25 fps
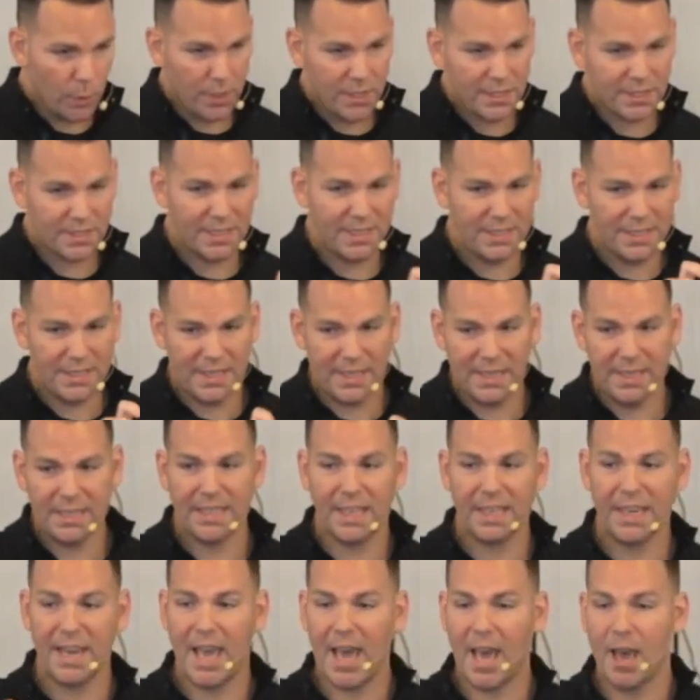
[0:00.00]
is in need
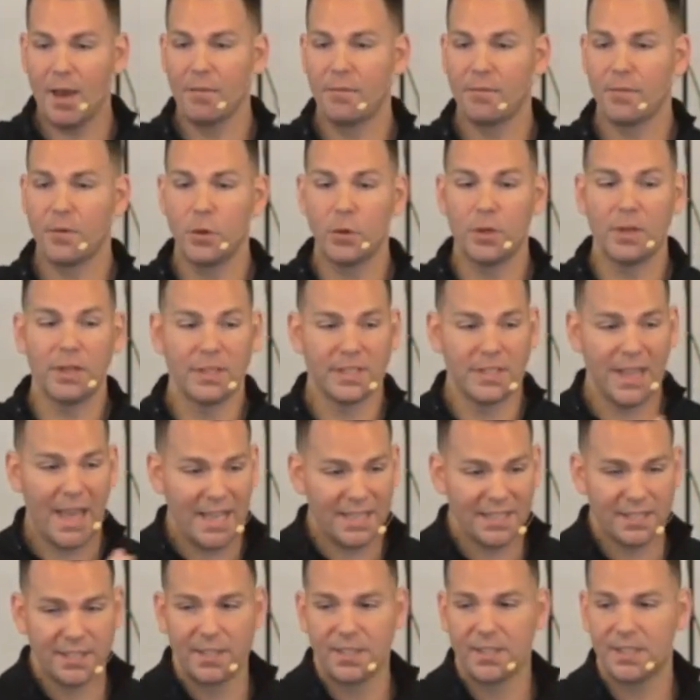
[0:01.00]
can have food and
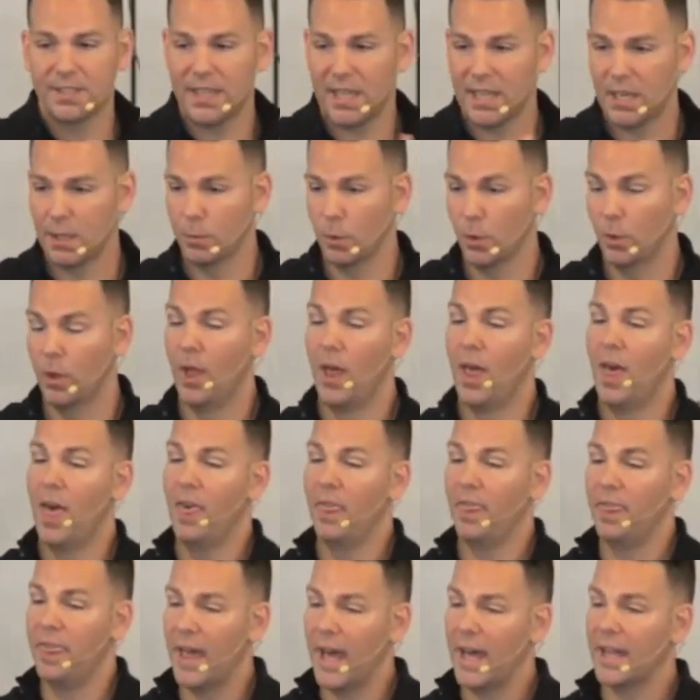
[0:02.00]
that's sustainable.
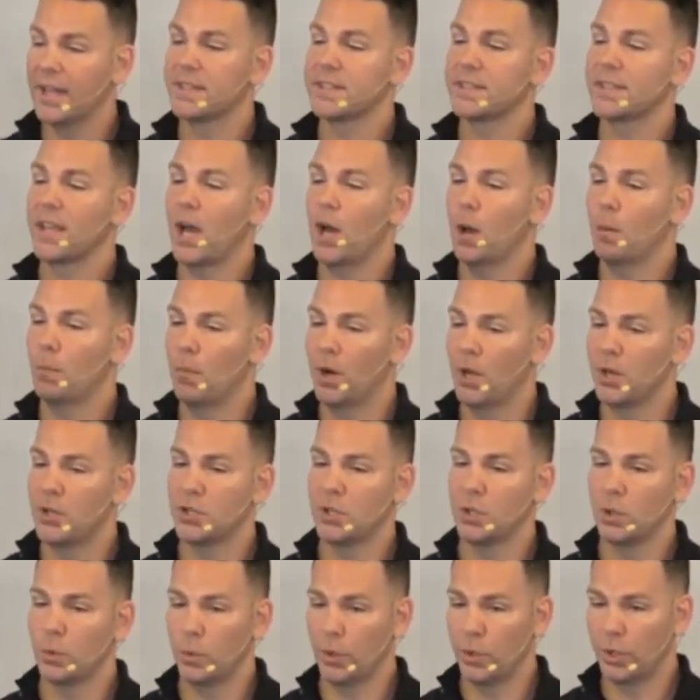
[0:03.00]
That's how
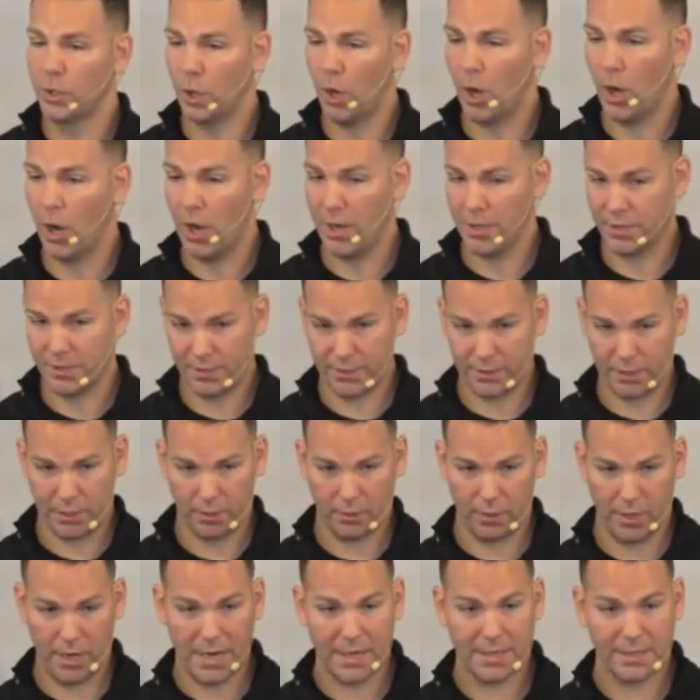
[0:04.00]
much it would cost,
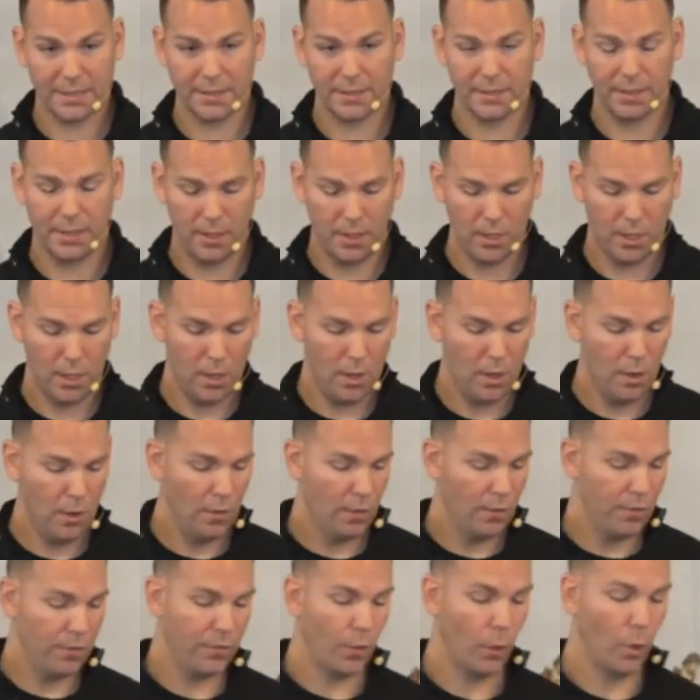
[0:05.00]
all right?
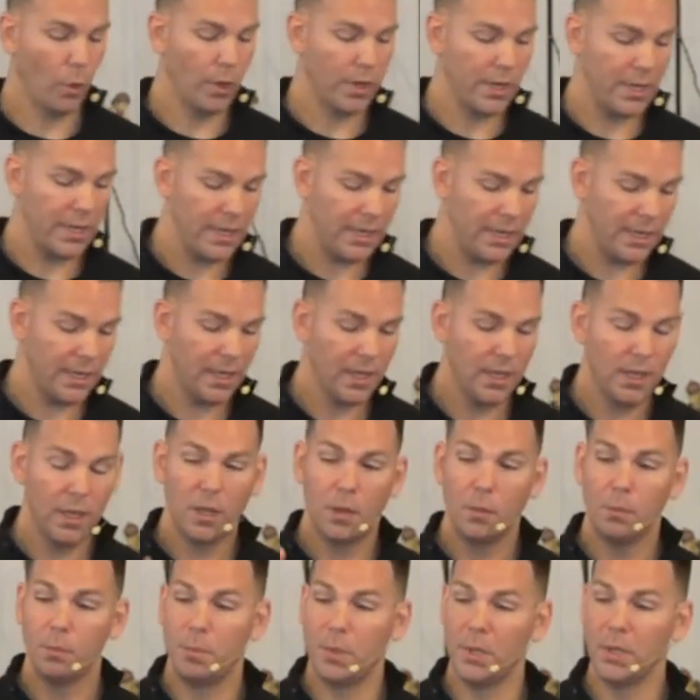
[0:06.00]
$40
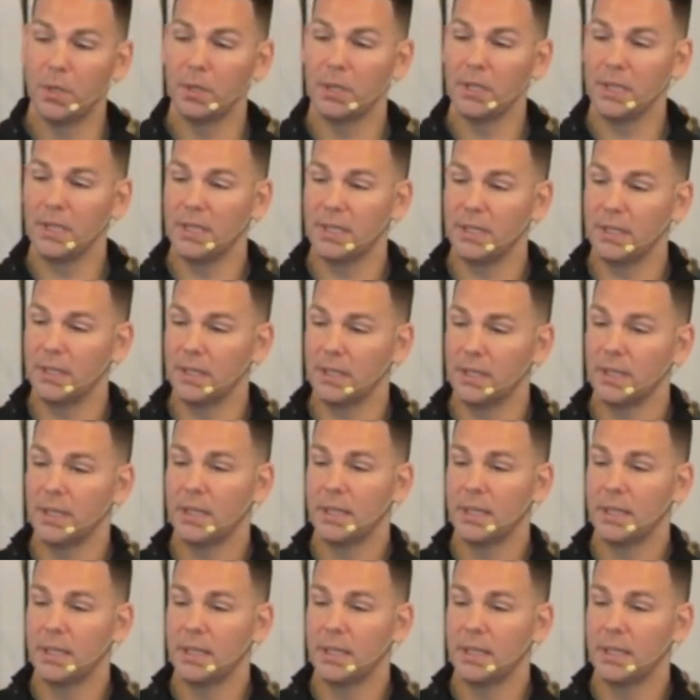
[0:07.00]
billion.